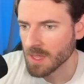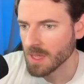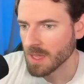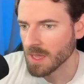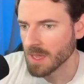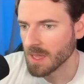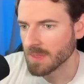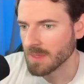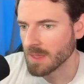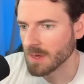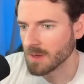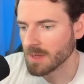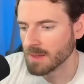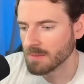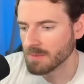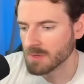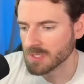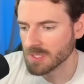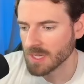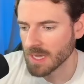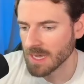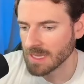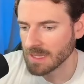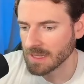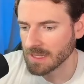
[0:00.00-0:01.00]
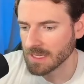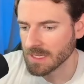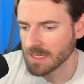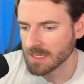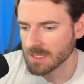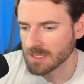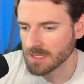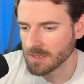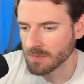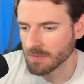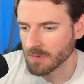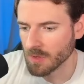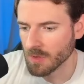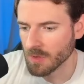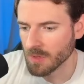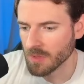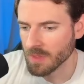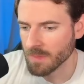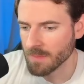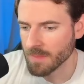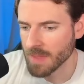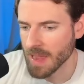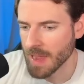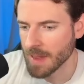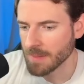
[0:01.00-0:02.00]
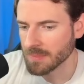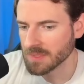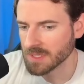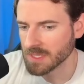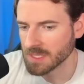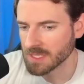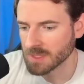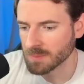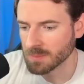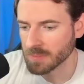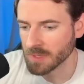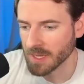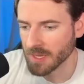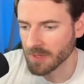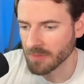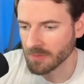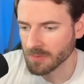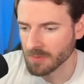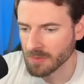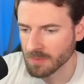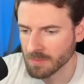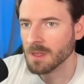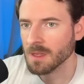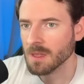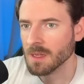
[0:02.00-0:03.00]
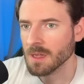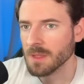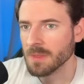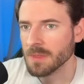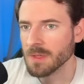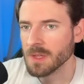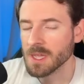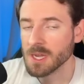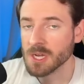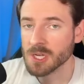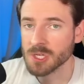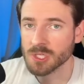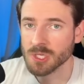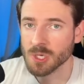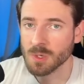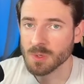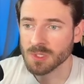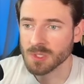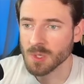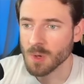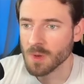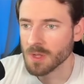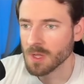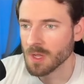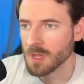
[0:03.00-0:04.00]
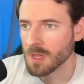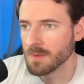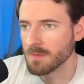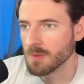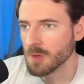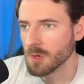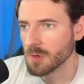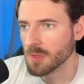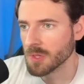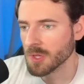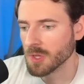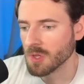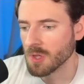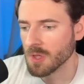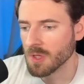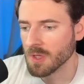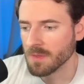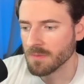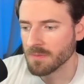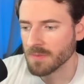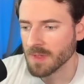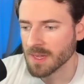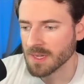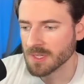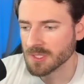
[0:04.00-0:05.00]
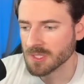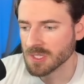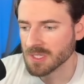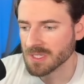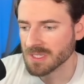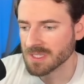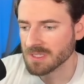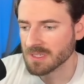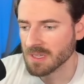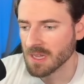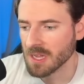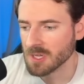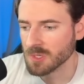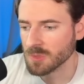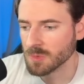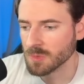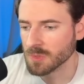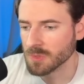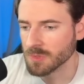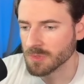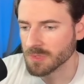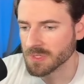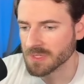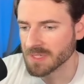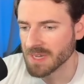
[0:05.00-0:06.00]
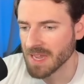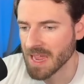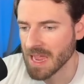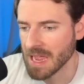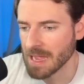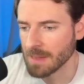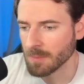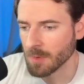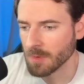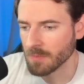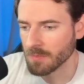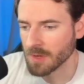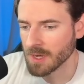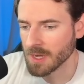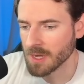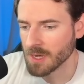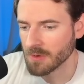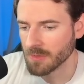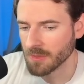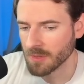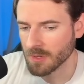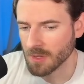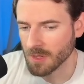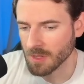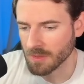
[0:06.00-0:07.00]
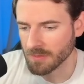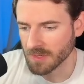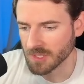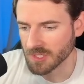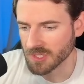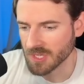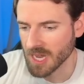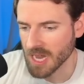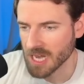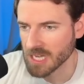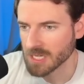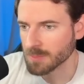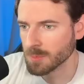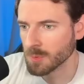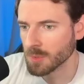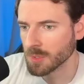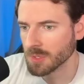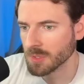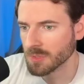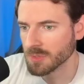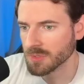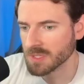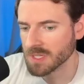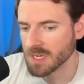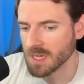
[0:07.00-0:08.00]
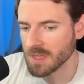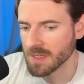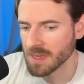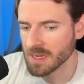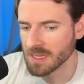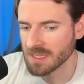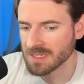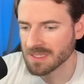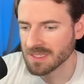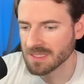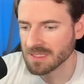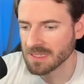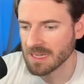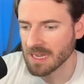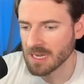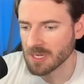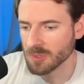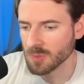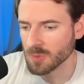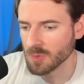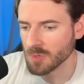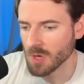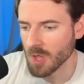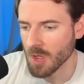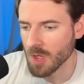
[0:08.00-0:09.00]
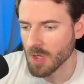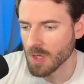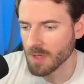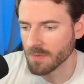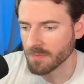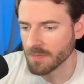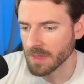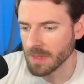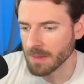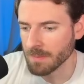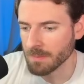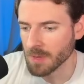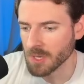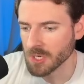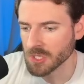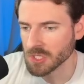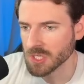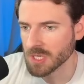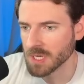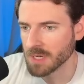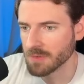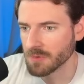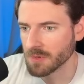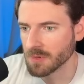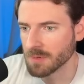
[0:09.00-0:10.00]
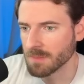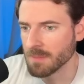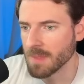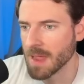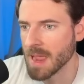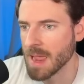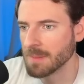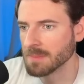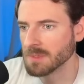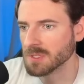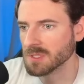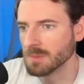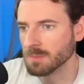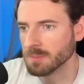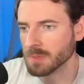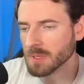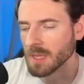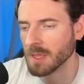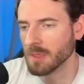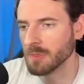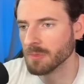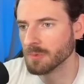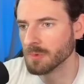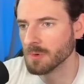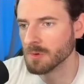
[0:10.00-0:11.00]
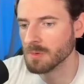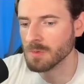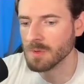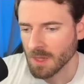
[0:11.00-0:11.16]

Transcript: And that'll give us a list of all the maps that it's playing through. And to kind of show what's going on, if you go to the Convex Schedules tab over here in the Convex dashboard, you'll see that it's scheduled off a bunch of different maps to play through.